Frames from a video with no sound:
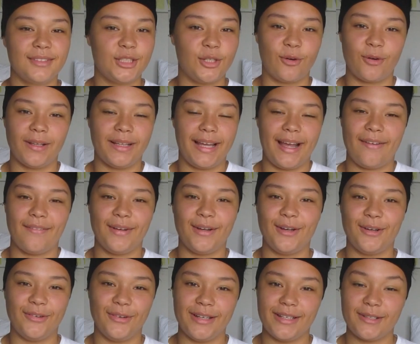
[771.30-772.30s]
Don't really have a
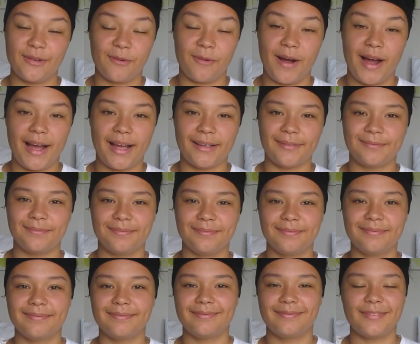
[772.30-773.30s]
good reason why.
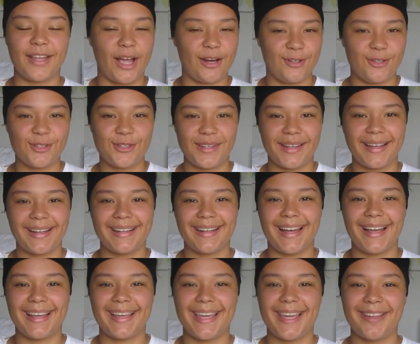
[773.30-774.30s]
I just like
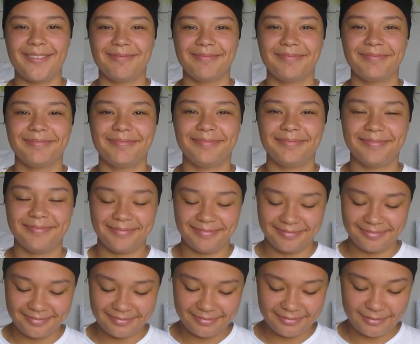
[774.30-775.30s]
Nike.
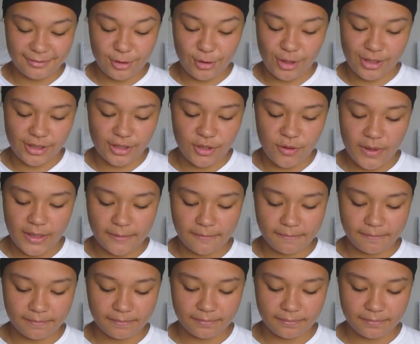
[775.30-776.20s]
Just do it.